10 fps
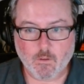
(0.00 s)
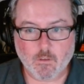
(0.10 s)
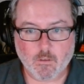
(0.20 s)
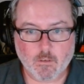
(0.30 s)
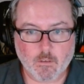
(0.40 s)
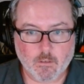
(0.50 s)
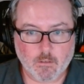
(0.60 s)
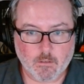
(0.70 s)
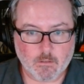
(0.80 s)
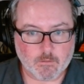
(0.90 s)

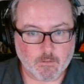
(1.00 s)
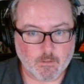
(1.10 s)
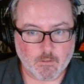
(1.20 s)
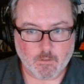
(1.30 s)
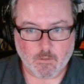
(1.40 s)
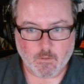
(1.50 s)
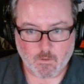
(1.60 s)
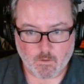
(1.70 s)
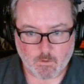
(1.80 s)
(no one is talking)